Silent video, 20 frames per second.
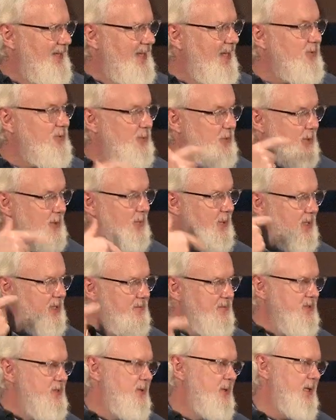That's one way
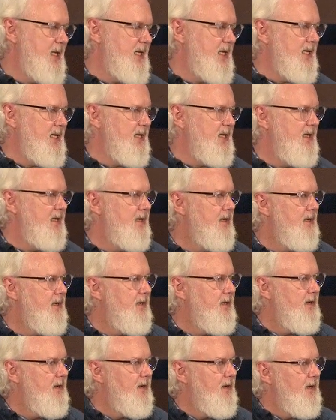of doing it.
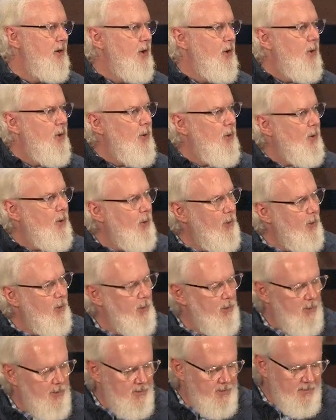
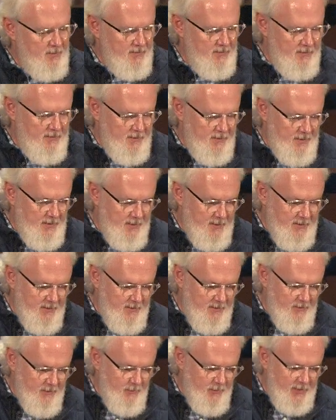Or
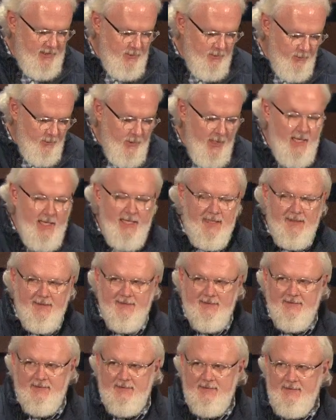we can
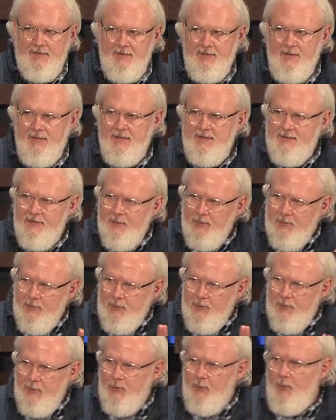wait until the
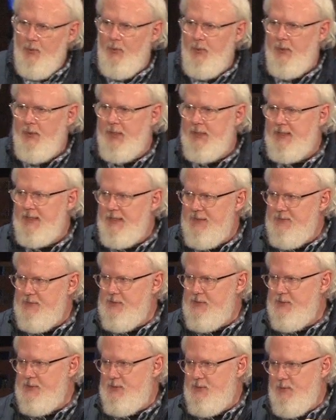Lord gives
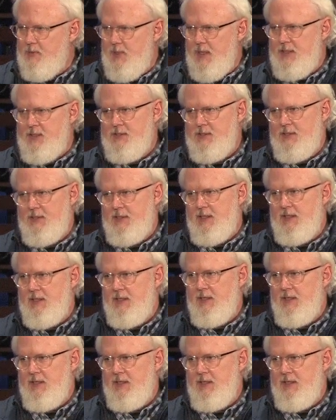us direction.